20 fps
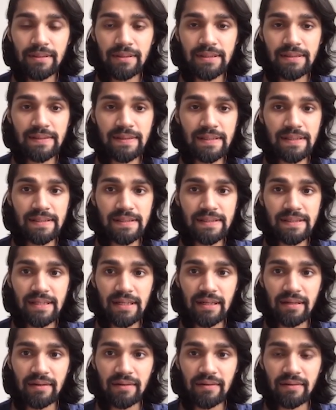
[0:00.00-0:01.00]
This is
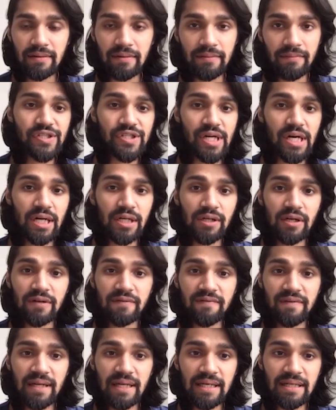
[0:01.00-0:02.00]
a chart
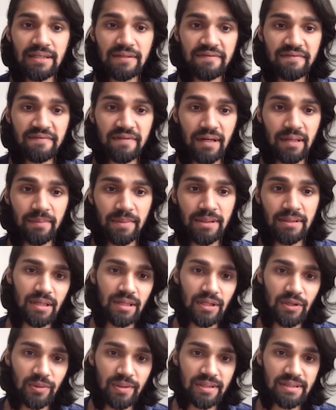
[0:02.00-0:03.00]
of Lincoln Pharma.
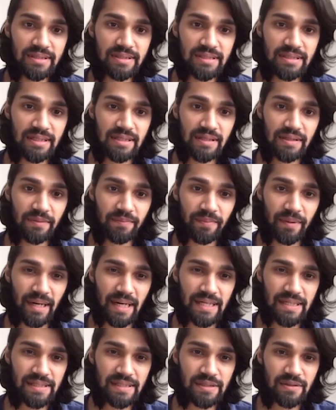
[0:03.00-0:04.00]
You can see here the
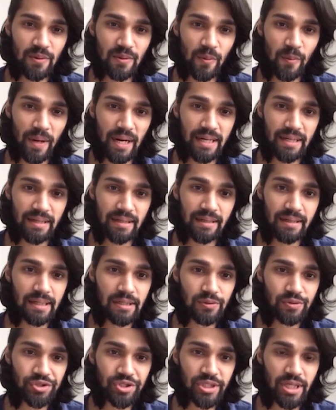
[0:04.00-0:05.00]
price went
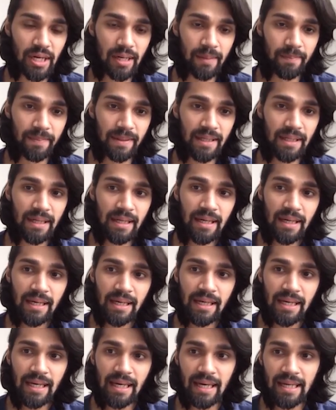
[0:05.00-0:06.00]
down sharply
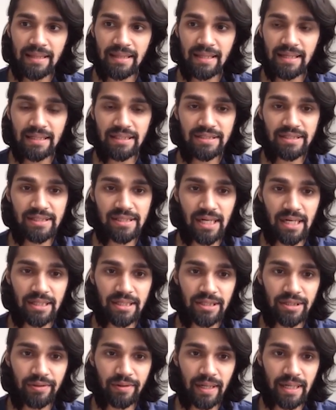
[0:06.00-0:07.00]
and then it
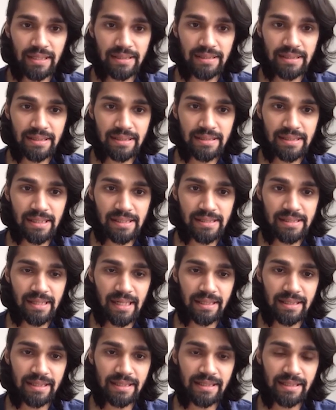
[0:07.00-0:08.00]
started rising such
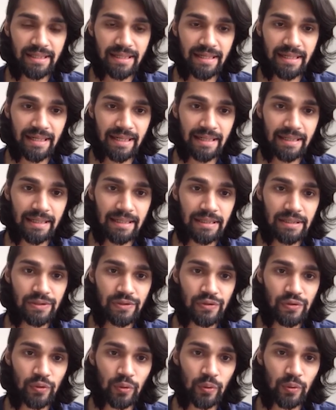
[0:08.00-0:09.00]
that it created a
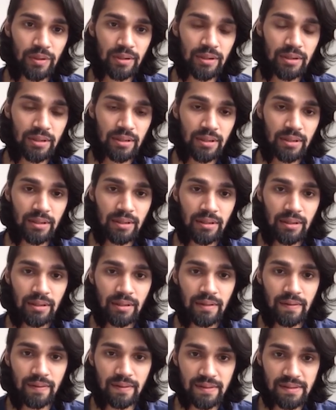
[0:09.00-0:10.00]
zone.
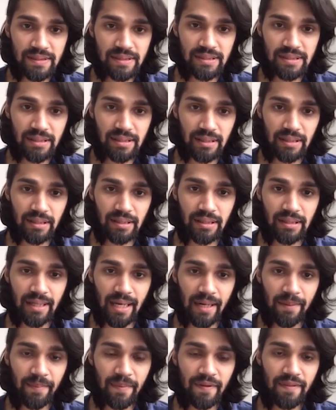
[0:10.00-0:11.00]
This
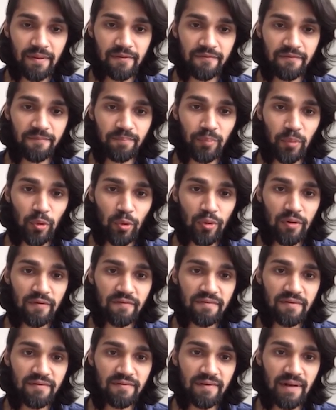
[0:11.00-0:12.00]
can be the pole
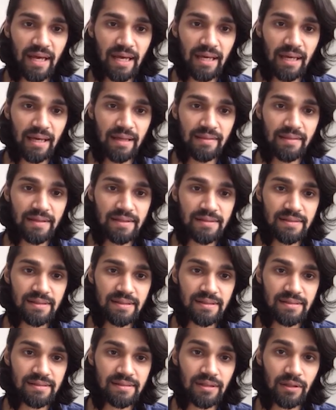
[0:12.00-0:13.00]
of the flag and this
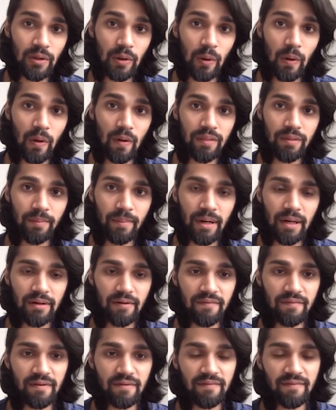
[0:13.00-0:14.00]
is the cloth part
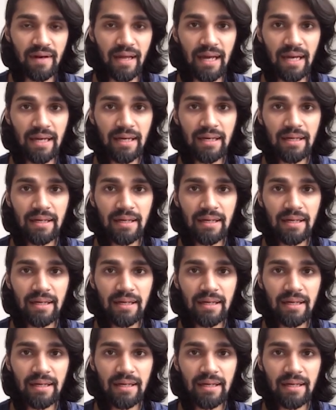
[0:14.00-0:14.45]
of the flag.